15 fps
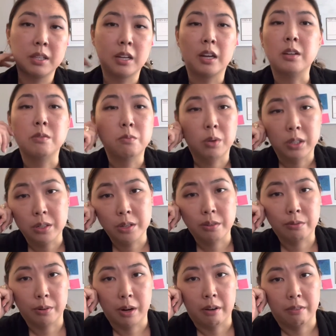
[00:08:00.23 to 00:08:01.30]
that I want to do
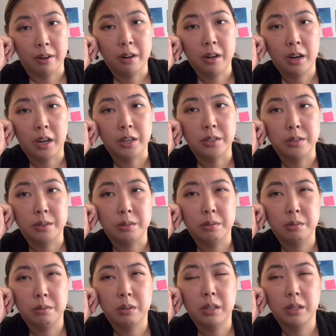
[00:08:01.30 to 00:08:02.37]
forever. I
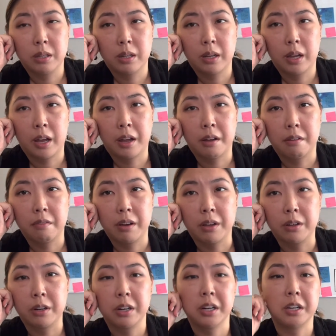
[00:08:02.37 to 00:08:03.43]
do have
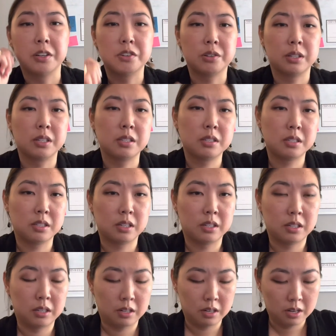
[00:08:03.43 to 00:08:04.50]
other interests
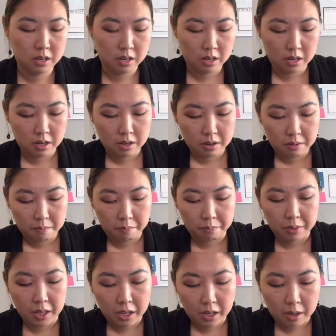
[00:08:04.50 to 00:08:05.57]
and
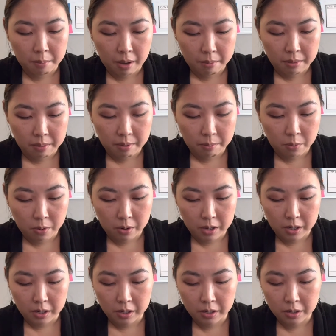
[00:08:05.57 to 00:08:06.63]
thinking about maybe
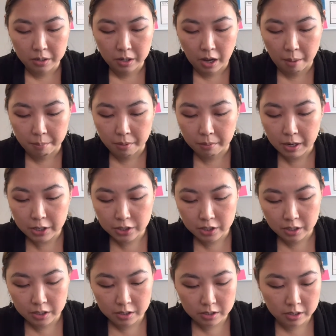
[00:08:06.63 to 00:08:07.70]
more
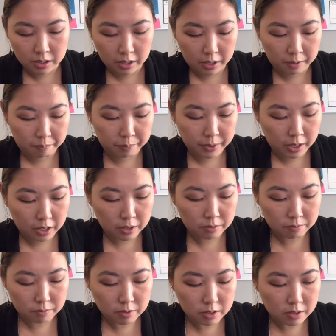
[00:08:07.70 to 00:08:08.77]
operations.
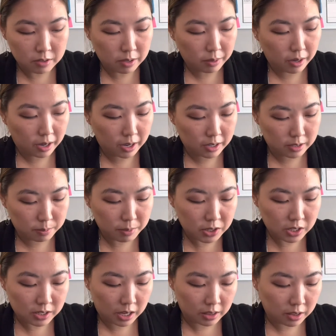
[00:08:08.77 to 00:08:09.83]
As much
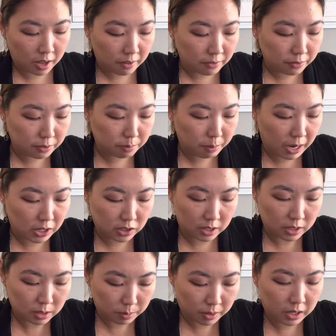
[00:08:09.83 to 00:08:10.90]
as I love patient
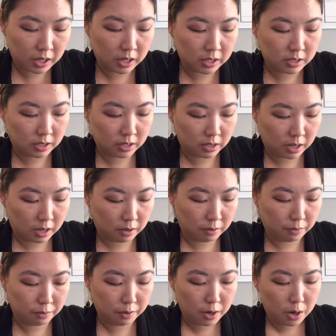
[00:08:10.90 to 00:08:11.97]
experience and
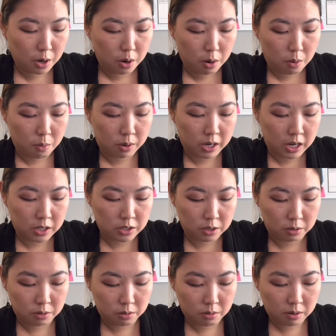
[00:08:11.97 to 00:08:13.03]
love what I
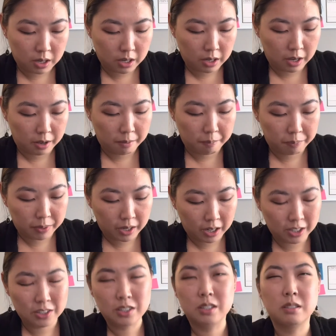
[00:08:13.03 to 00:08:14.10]
do,
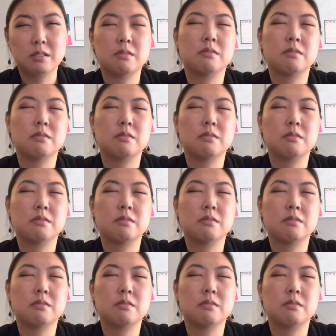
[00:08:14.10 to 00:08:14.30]
I just